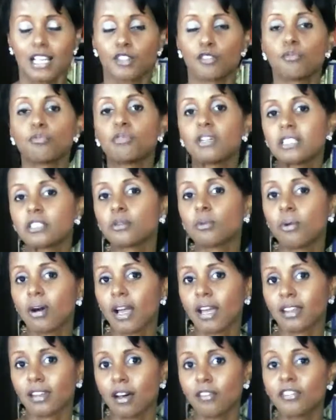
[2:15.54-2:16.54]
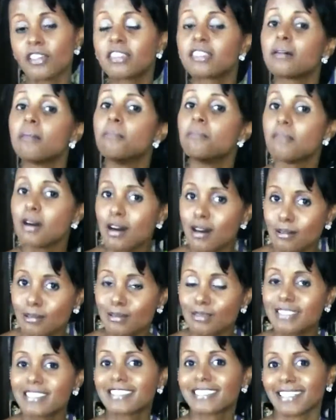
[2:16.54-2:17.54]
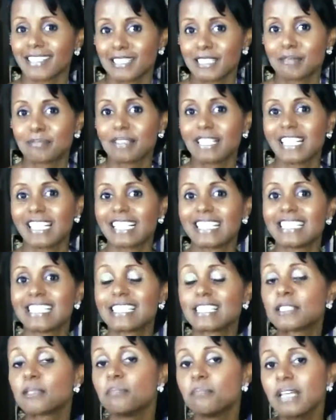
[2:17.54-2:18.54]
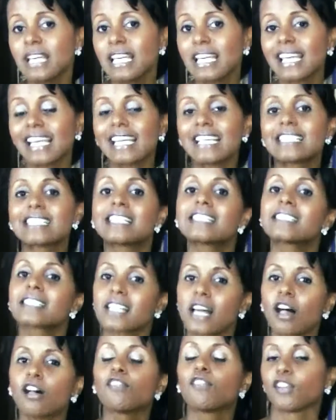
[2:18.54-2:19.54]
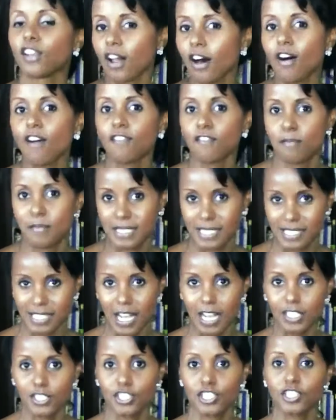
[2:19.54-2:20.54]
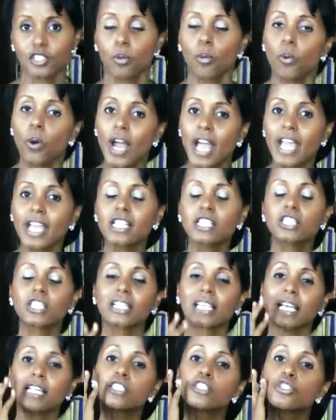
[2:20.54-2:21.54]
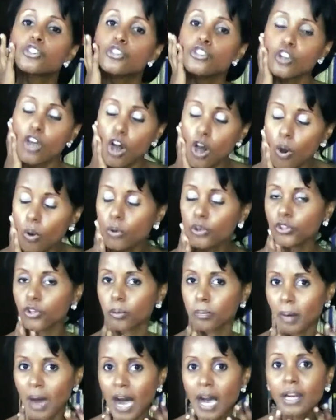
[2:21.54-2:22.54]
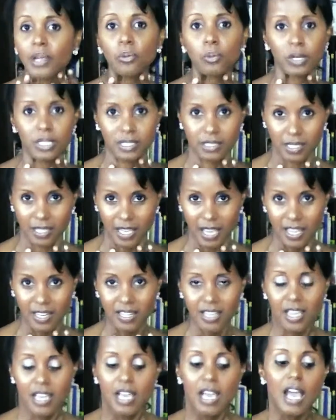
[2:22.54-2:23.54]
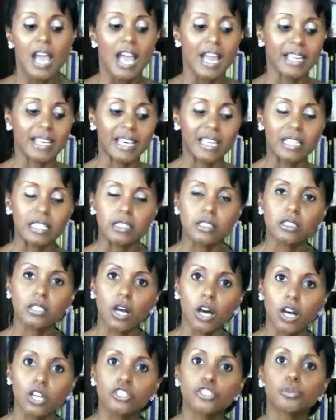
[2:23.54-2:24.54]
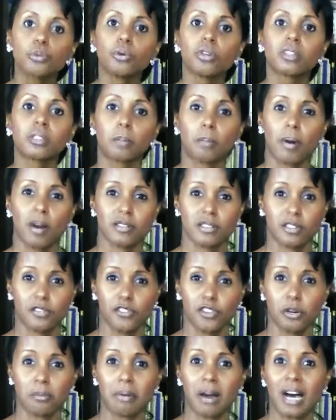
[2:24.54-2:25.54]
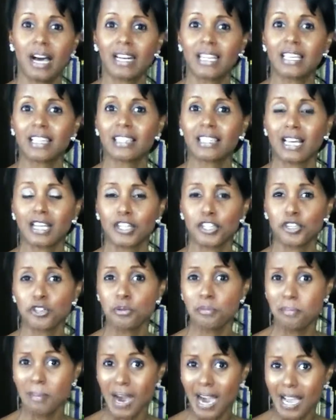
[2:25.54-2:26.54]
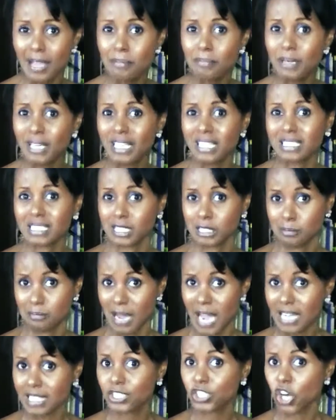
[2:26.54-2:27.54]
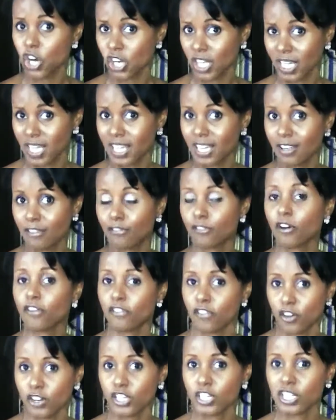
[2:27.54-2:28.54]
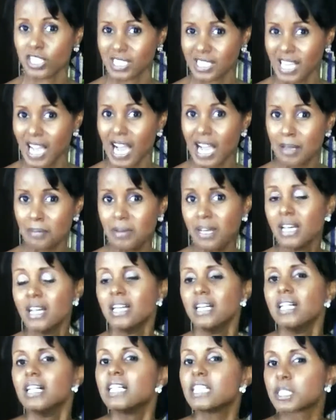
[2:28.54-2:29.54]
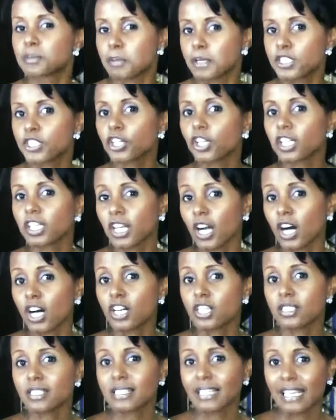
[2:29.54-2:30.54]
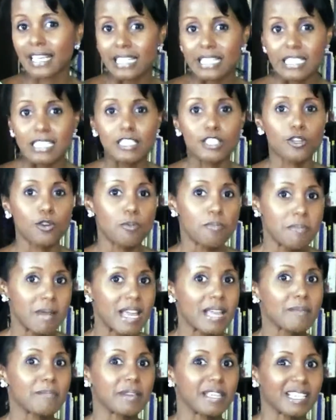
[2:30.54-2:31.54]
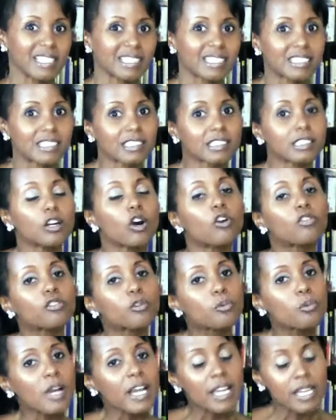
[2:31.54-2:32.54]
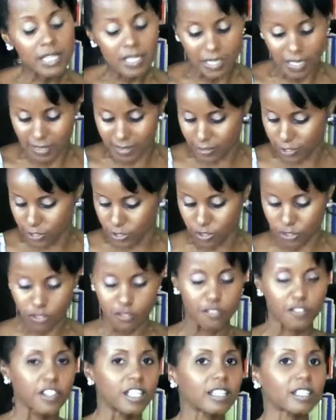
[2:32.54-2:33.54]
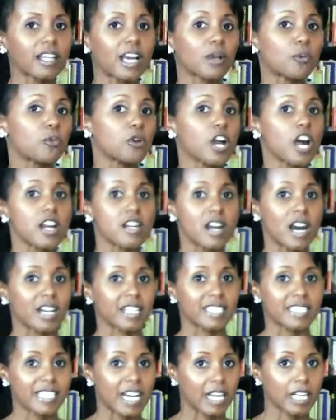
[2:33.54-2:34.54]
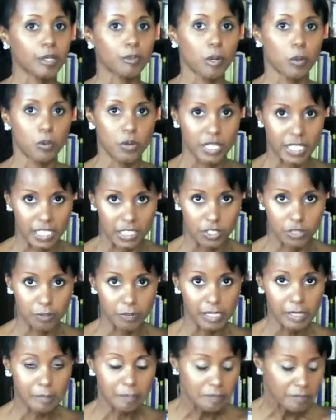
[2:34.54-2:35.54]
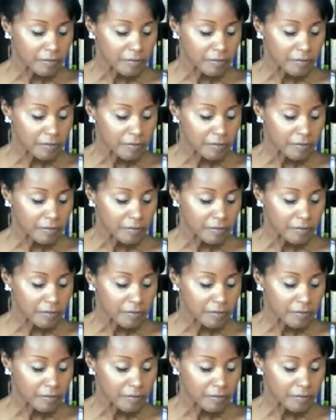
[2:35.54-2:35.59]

The reason why I love it the most is because, to me, it's a self-love massage. It's a way to get to know your body once again and get in touch with the parts of your body that you might be smack talking for a very long time, especially us ladies who may be a little overweight and you just feel like we are not exactly where we need to be.